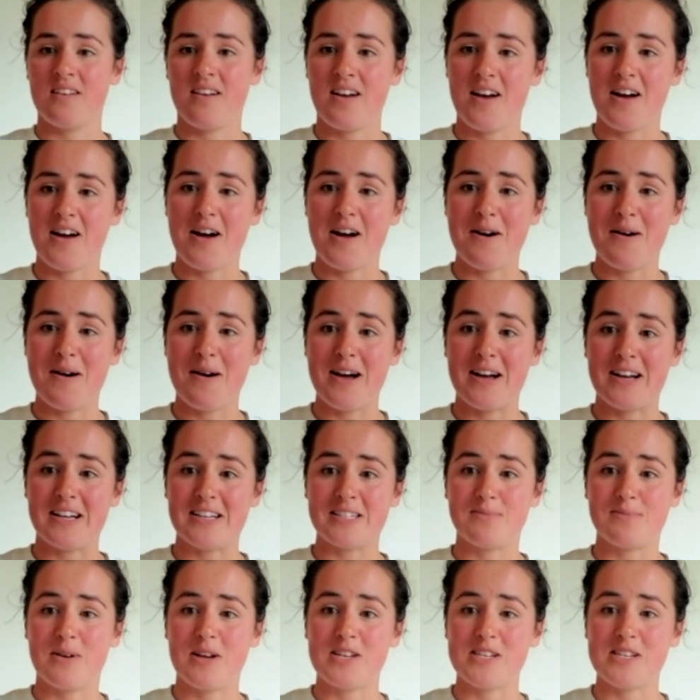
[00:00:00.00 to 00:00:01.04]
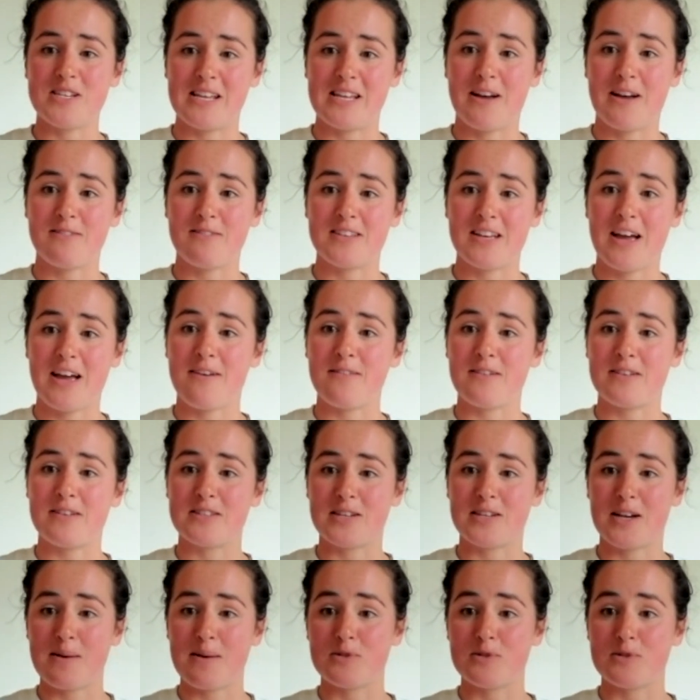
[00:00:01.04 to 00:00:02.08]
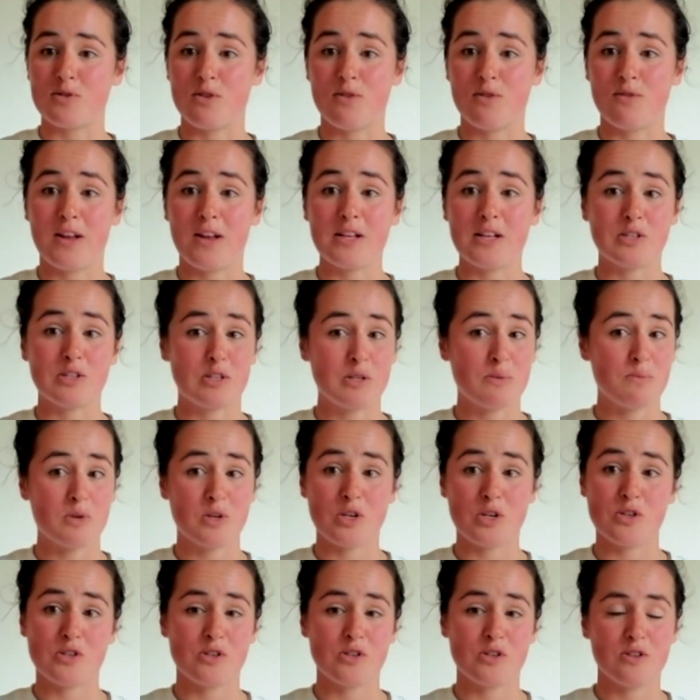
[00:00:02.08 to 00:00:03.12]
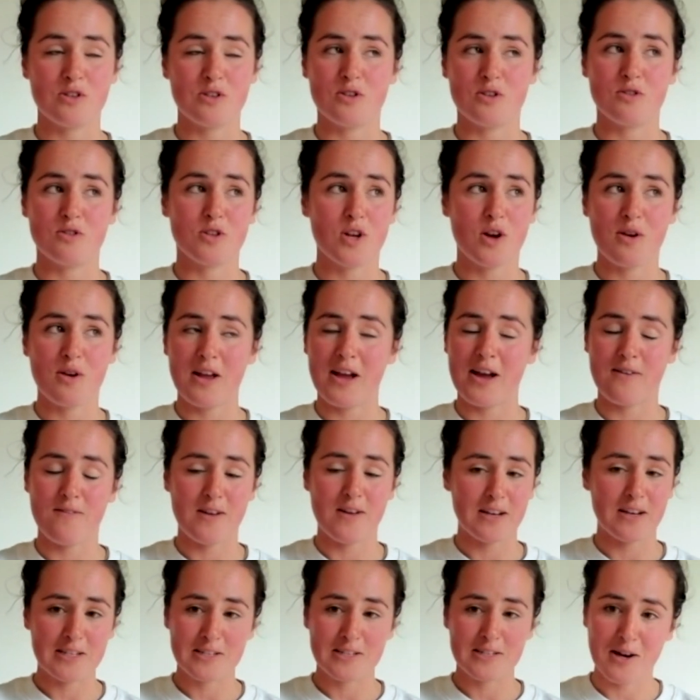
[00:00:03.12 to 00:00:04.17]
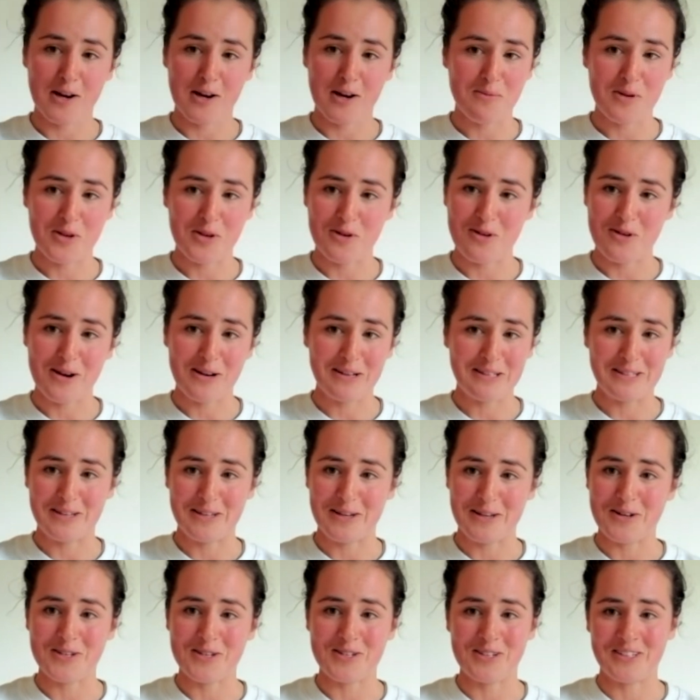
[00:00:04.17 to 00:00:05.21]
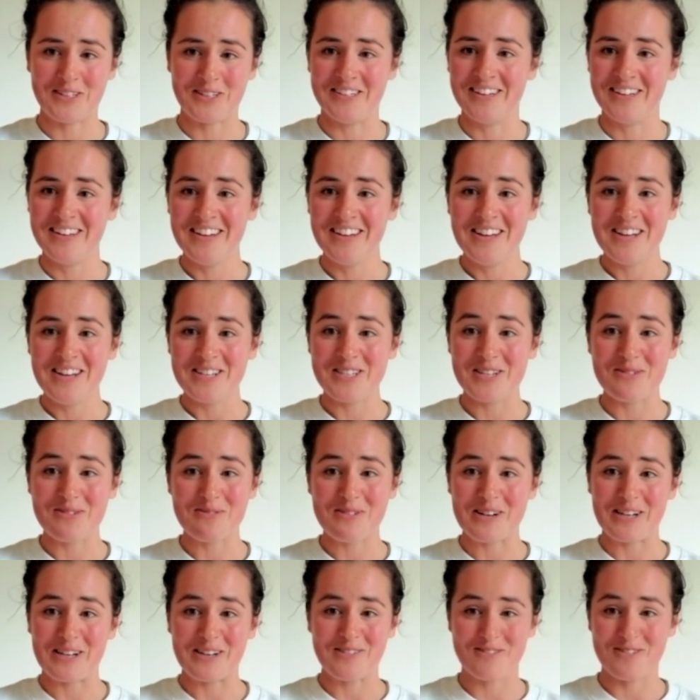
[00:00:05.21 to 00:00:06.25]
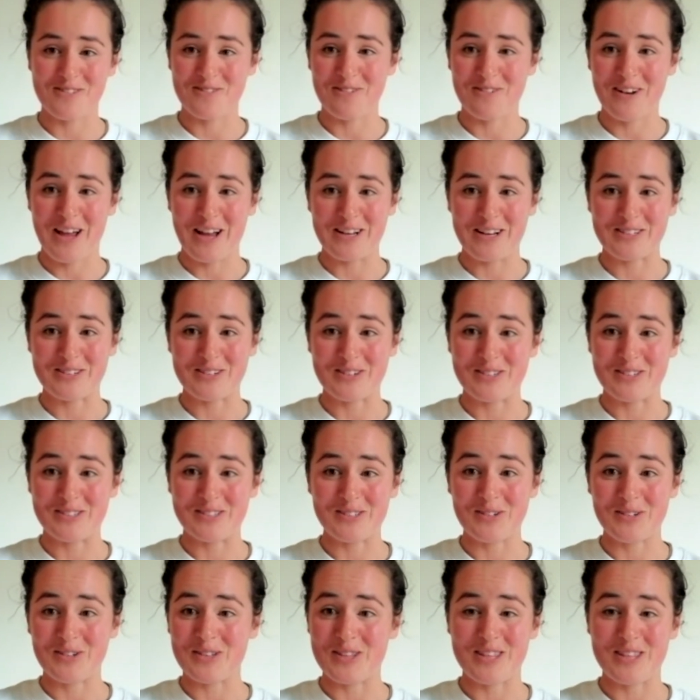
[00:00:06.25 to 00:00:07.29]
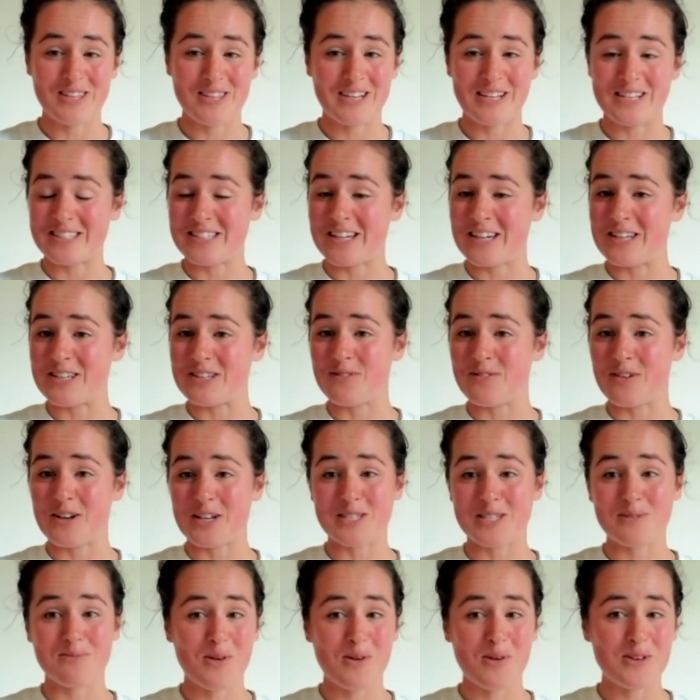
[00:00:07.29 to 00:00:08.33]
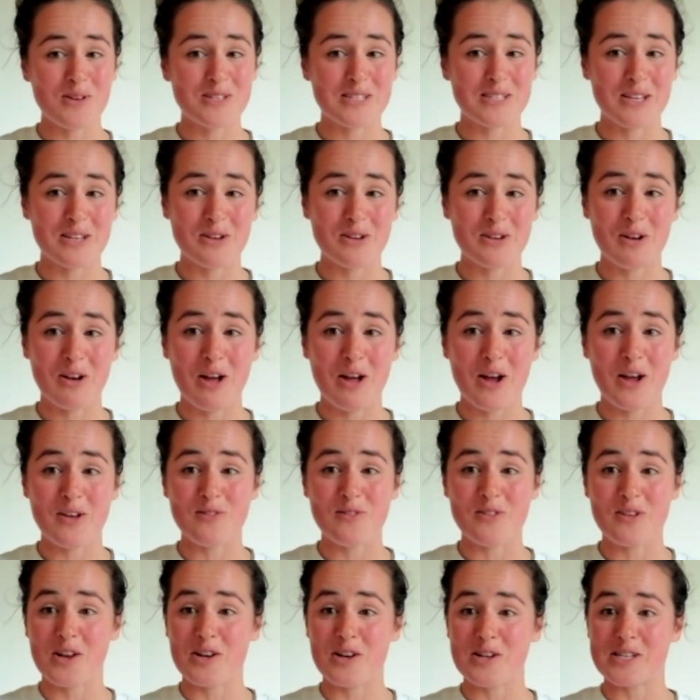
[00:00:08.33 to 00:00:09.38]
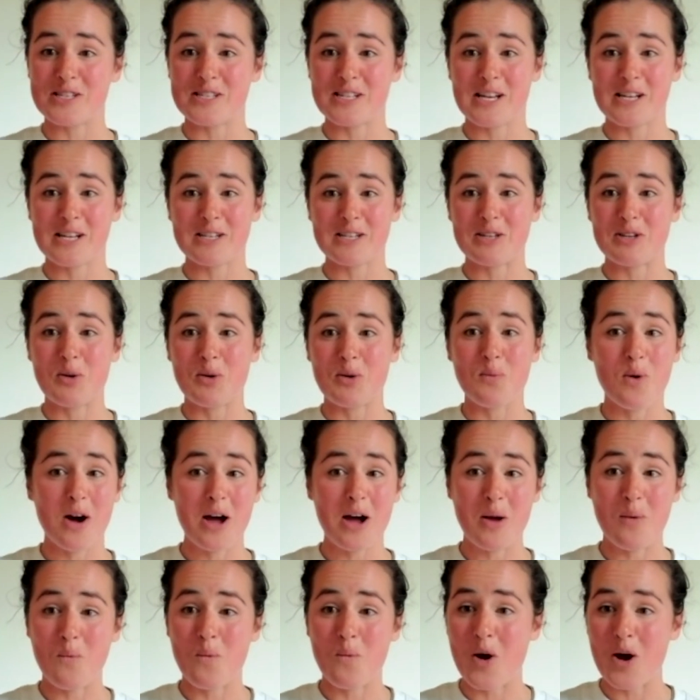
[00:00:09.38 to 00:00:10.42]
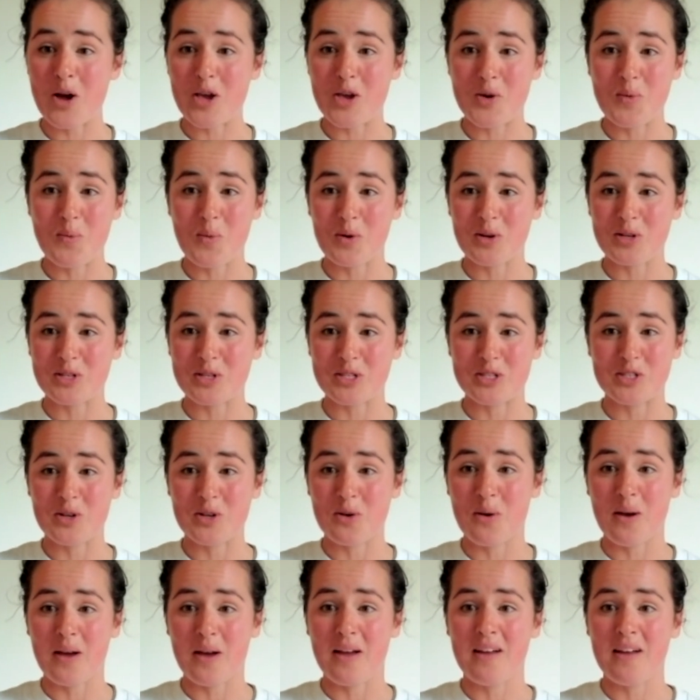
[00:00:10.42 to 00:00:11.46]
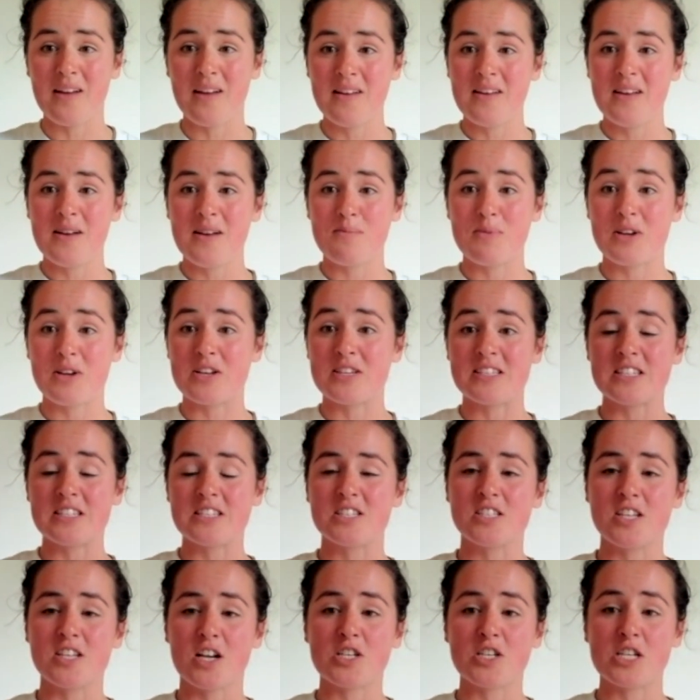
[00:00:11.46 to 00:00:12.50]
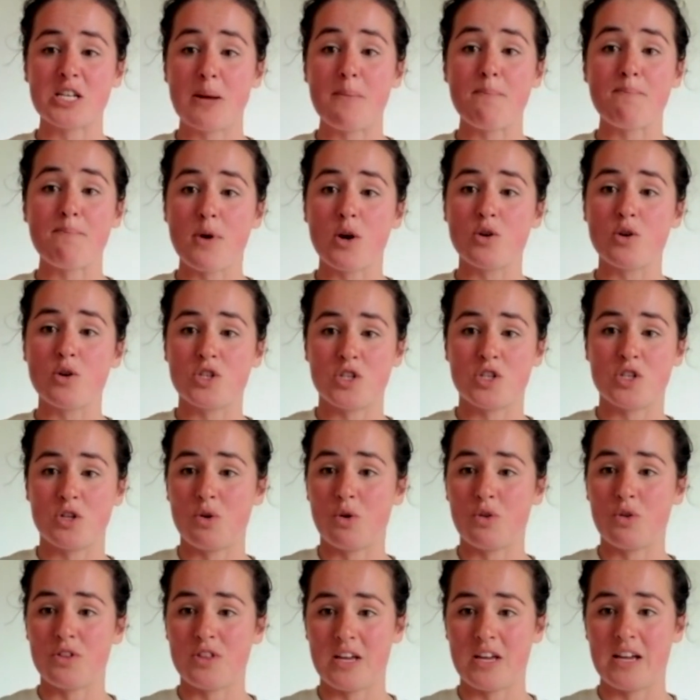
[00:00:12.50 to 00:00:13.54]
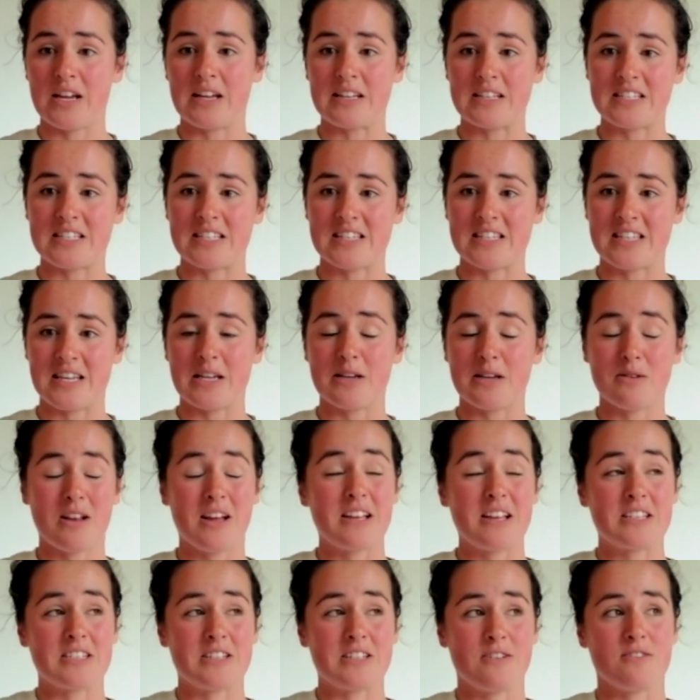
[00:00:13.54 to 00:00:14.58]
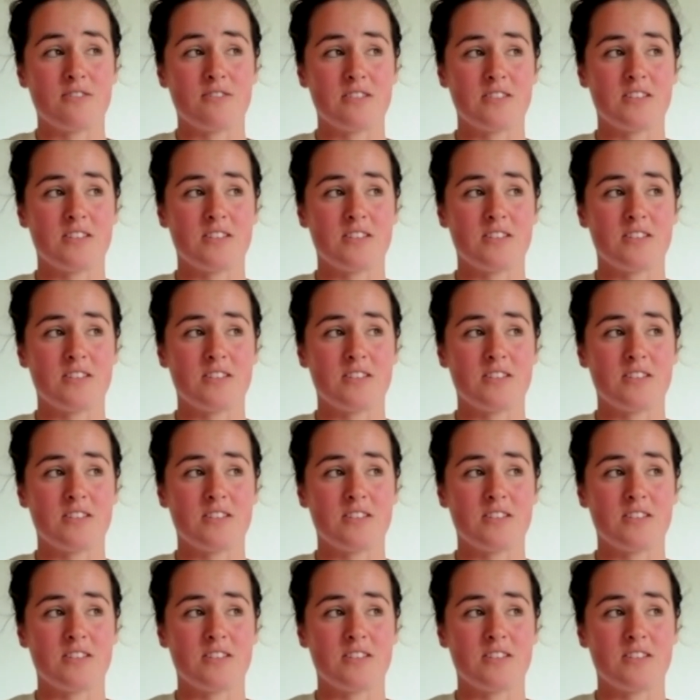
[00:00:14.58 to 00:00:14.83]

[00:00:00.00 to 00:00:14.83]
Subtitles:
uh, especially after having time to reflect on it, because you don't have any time when you're out in the ocean to really reflect on all the things that you've experienced in your life, and understanding your why and why you want to do it, because it's such an emotional thing to think, like to